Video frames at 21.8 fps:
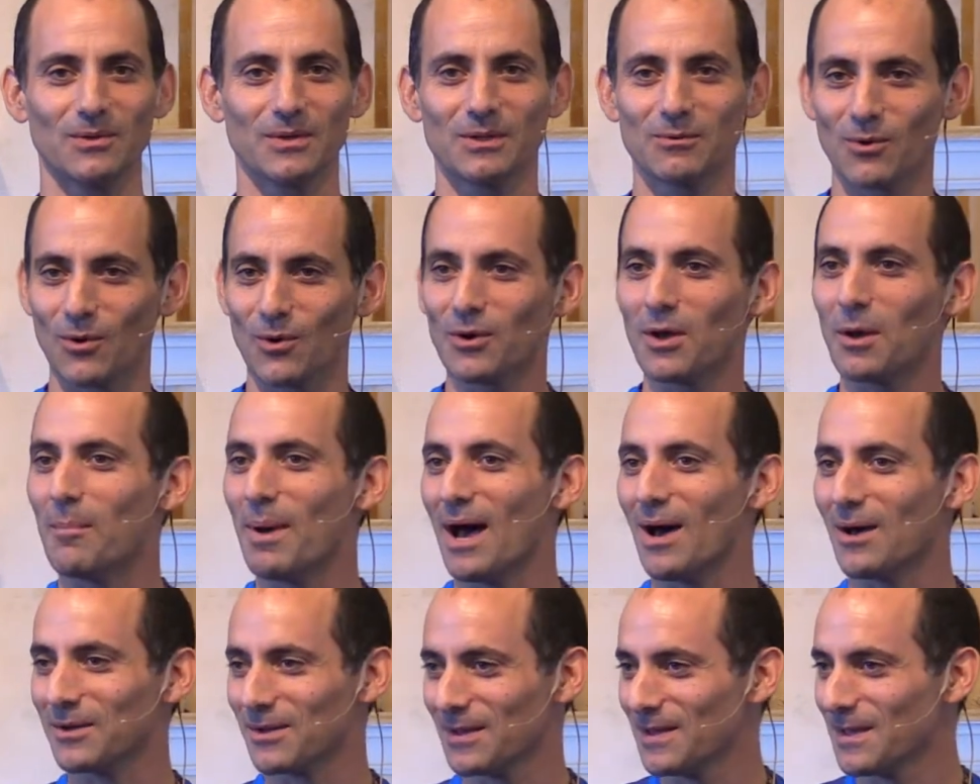He wrote
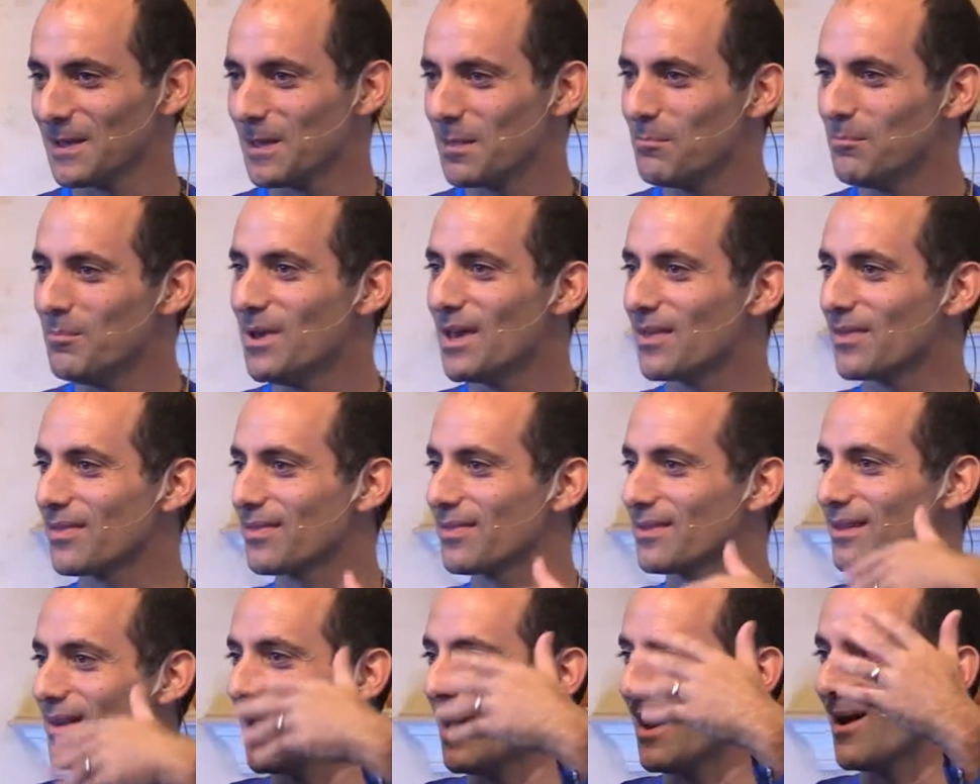about myth
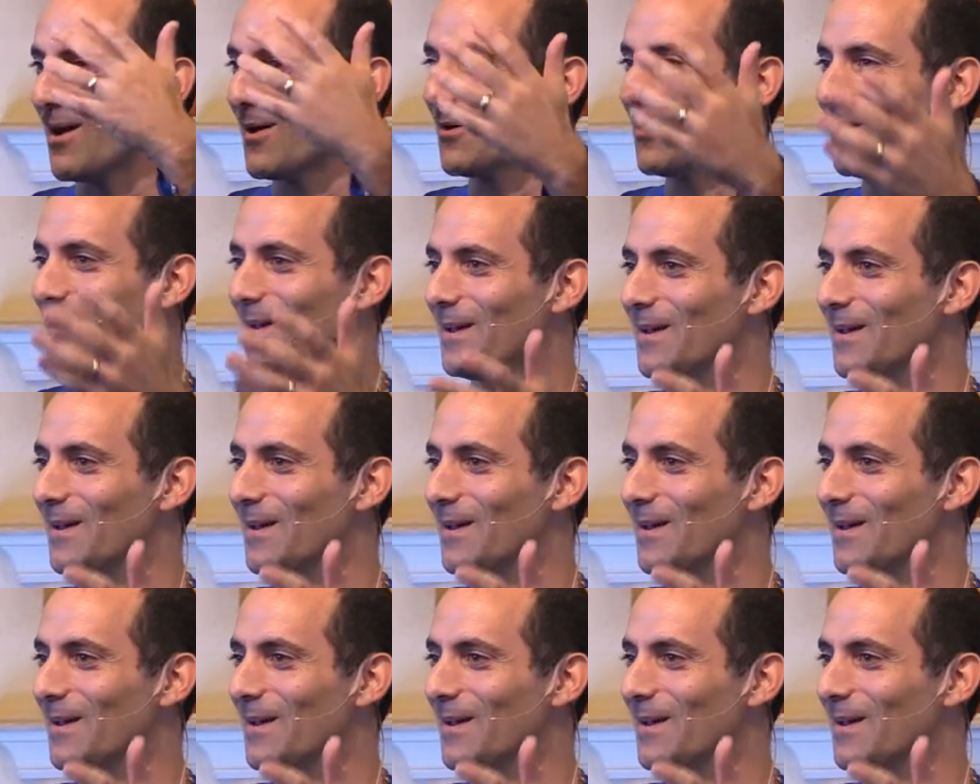and how